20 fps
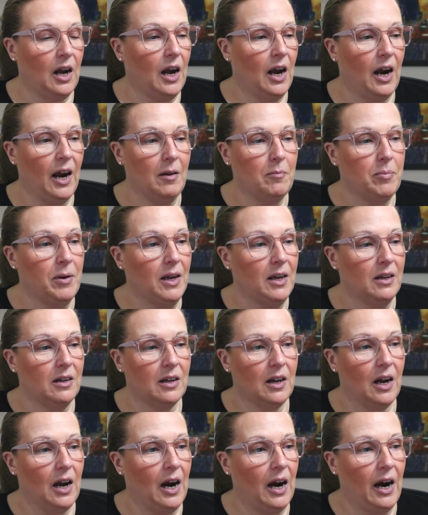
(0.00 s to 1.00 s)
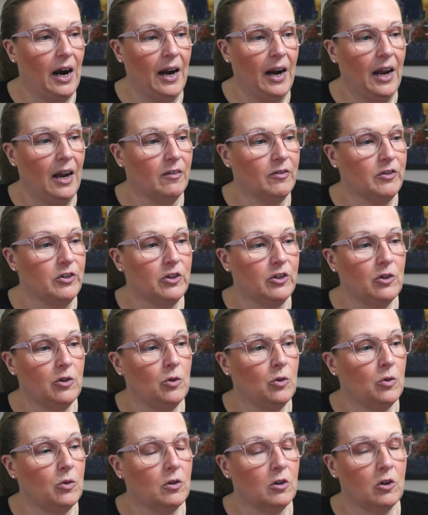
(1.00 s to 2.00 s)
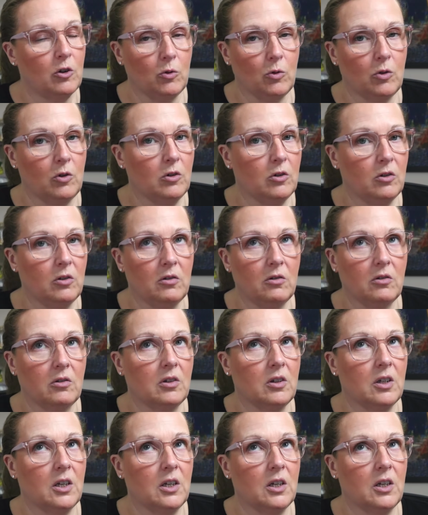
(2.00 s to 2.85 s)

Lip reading: bet I have to Google